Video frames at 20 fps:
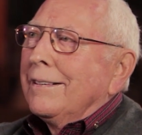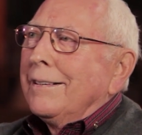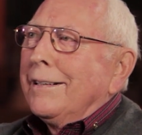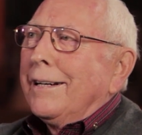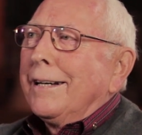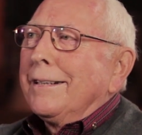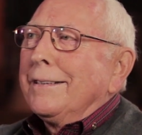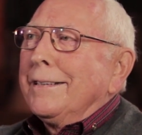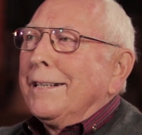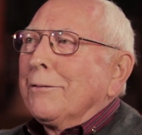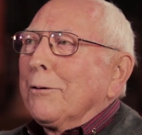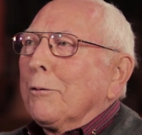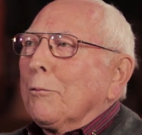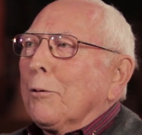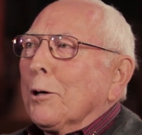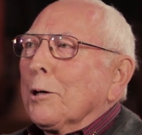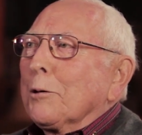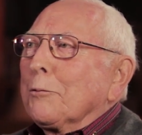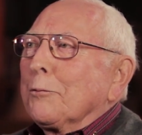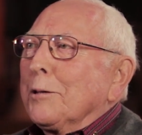Now, I'd never
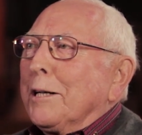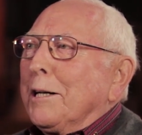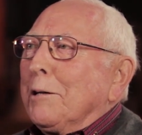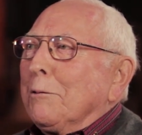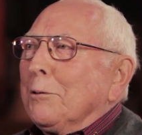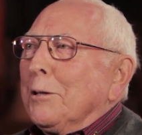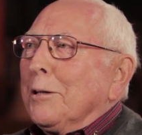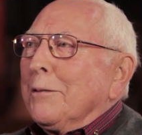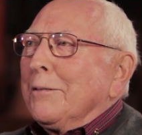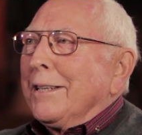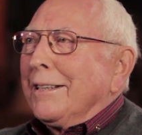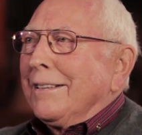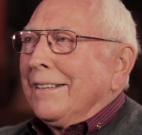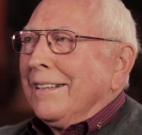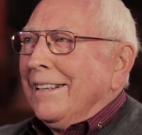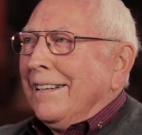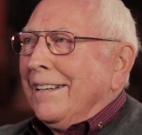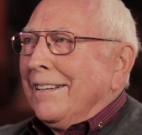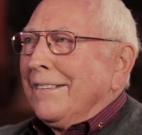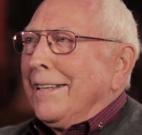worked for anyone
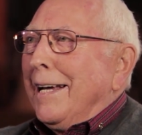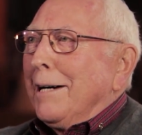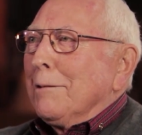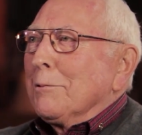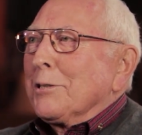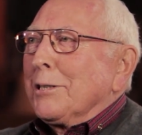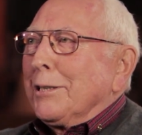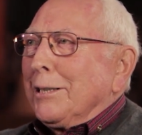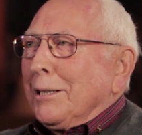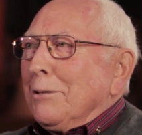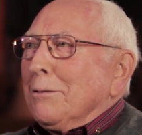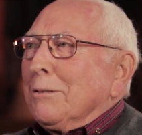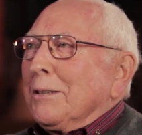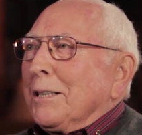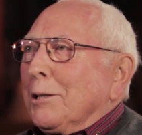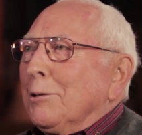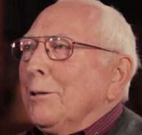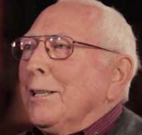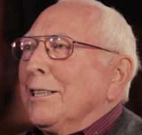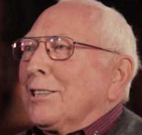that was their
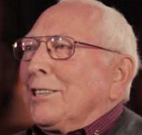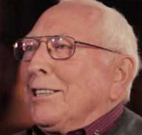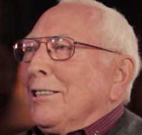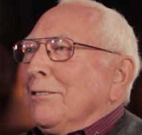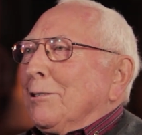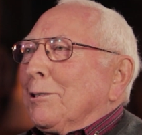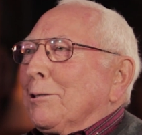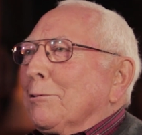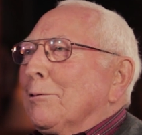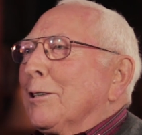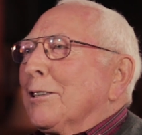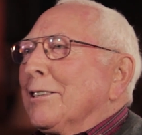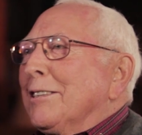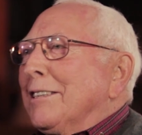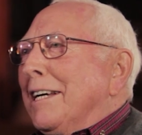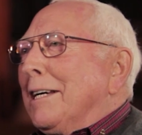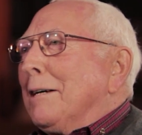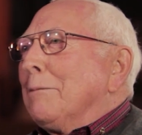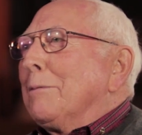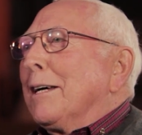only question, was whether
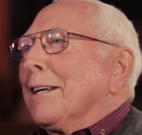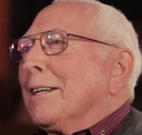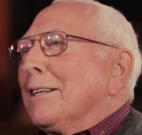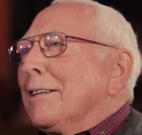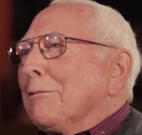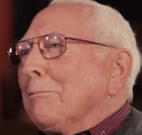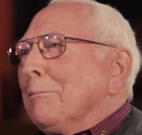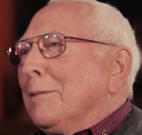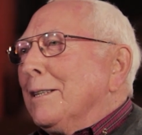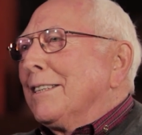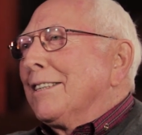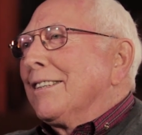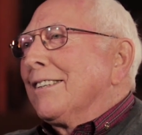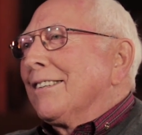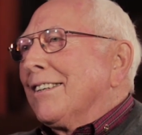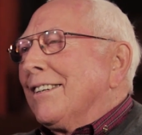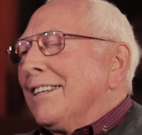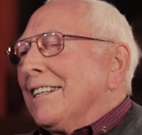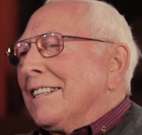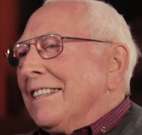he gave me enough money
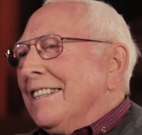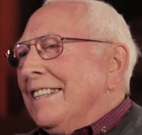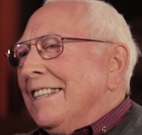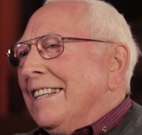or not.